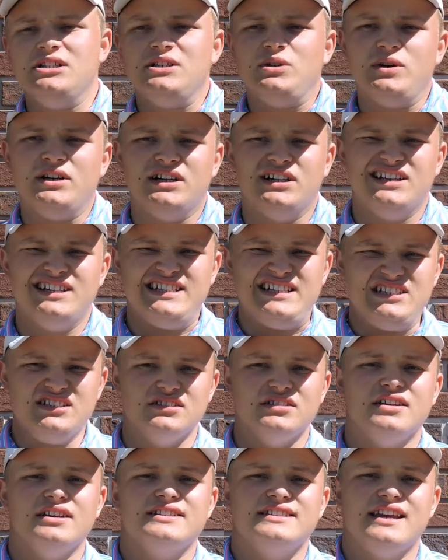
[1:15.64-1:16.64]
Well, I
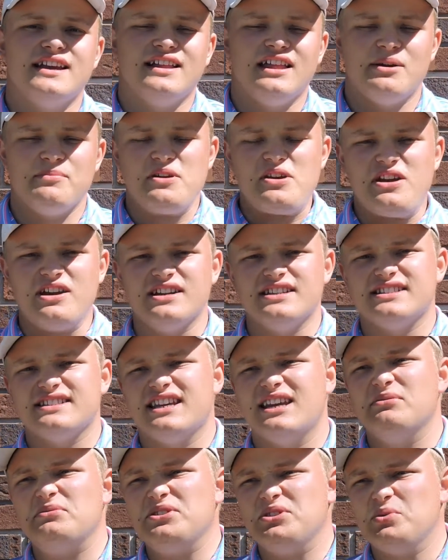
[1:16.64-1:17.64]
didn't exactly have my greatest
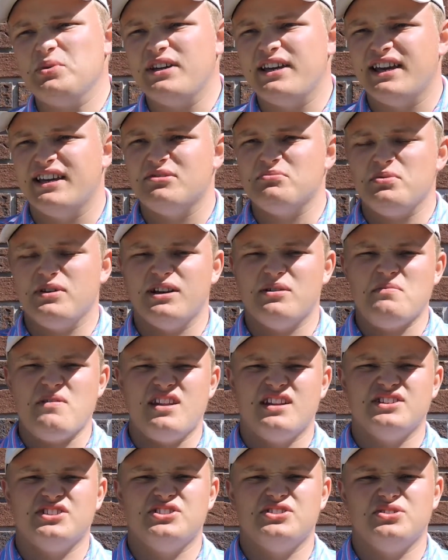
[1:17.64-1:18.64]
game this weekend, but I
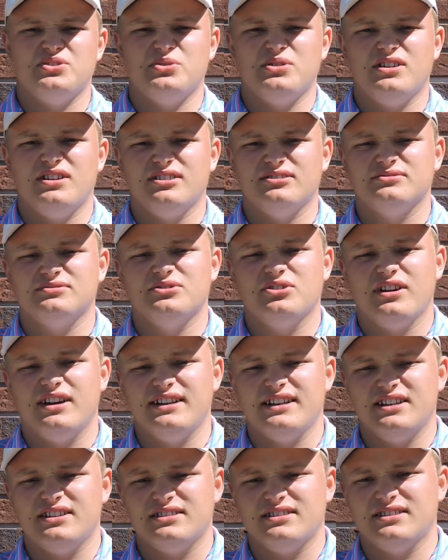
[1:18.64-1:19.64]
managed to uh,
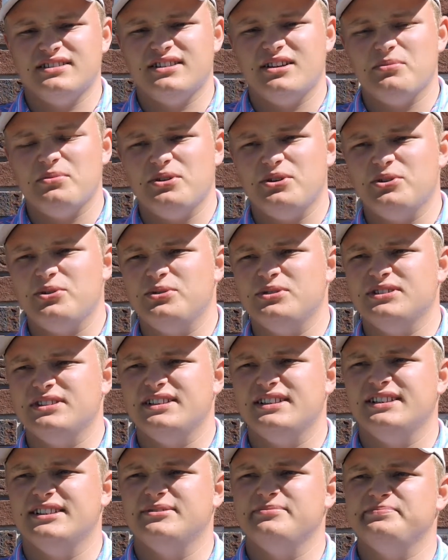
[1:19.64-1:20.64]
grind out the W.
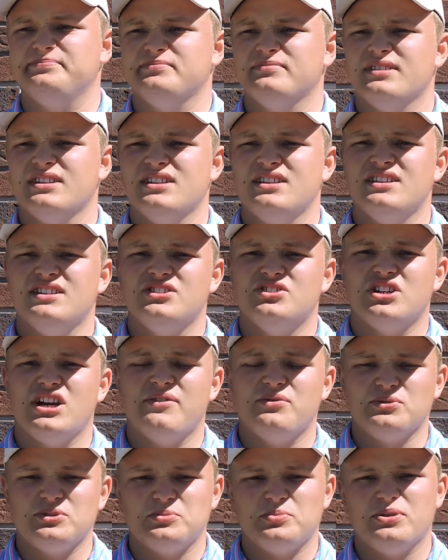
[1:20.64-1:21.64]
Um,
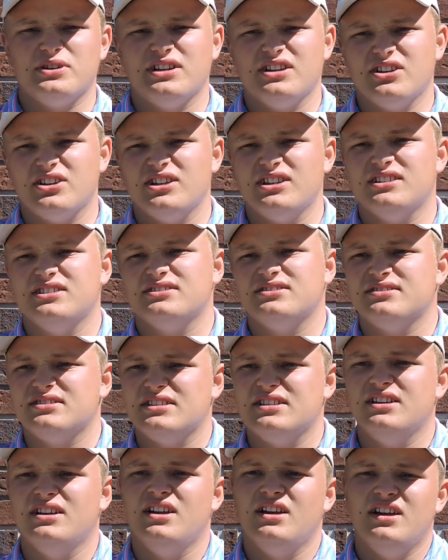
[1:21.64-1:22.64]
driving was pretty good.
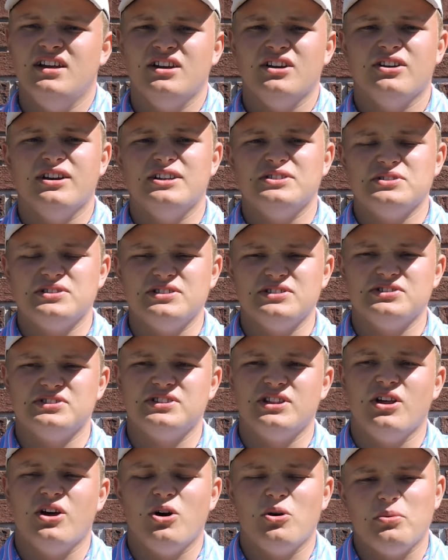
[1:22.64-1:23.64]
Greens were a little
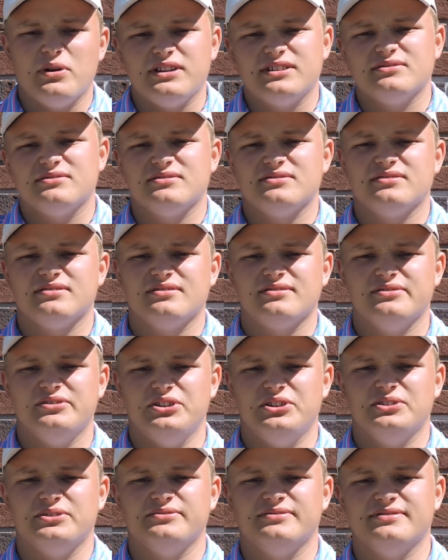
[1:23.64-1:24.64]
slow, but
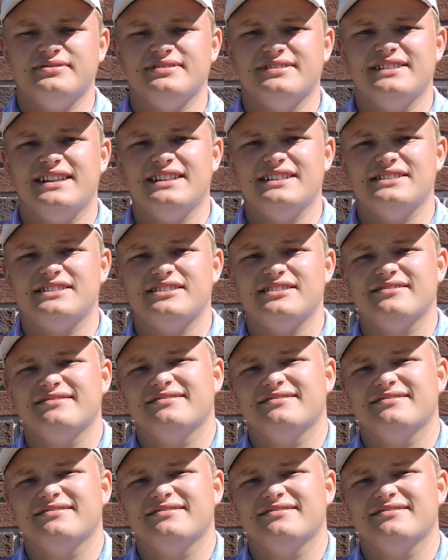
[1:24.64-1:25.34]
you know that is